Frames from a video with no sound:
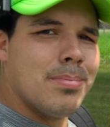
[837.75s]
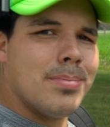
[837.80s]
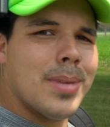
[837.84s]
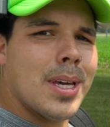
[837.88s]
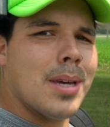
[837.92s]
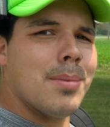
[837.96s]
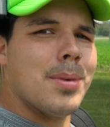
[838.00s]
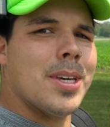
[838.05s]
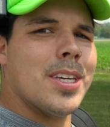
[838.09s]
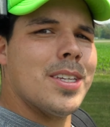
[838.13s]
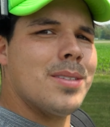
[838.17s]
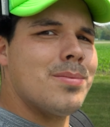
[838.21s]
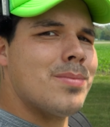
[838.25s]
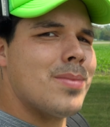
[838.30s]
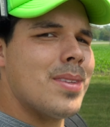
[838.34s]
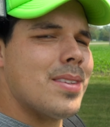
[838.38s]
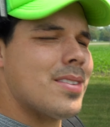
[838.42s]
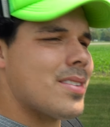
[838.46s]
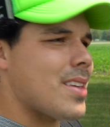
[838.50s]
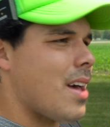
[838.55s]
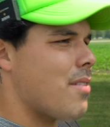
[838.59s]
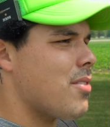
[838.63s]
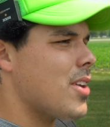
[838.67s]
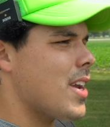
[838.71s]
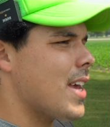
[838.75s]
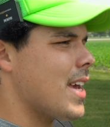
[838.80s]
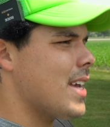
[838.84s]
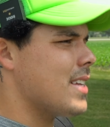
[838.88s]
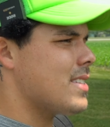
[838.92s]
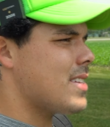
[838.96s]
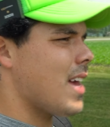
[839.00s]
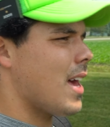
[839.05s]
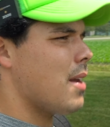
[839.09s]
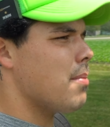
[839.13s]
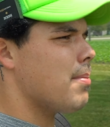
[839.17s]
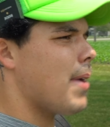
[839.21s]
maybe 7, 8,
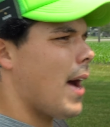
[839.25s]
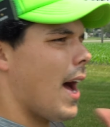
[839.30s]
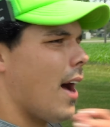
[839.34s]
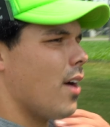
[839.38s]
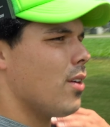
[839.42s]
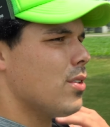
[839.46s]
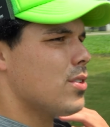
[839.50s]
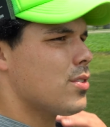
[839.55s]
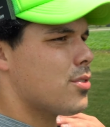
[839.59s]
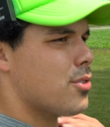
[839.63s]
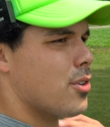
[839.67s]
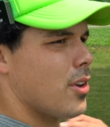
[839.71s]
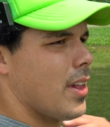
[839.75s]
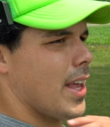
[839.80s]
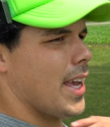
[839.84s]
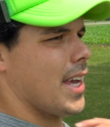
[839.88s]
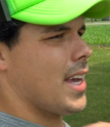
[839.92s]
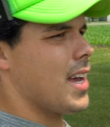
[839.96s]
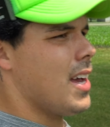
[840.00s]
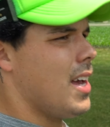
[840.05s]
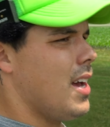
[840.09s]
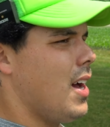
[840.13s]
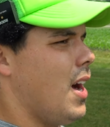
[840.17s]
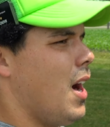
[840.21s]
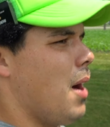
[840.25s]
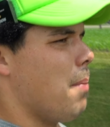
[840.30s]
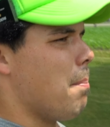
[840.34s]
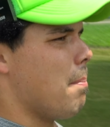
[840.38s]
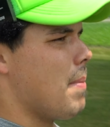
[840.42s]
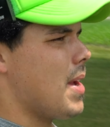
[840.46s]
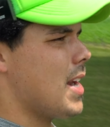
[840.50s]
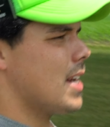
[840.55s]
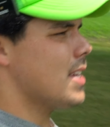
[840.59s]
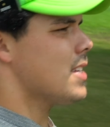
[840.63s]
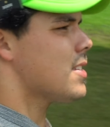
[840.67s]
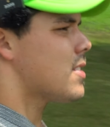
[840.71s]
10 pounds for like a
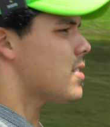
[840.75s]
minute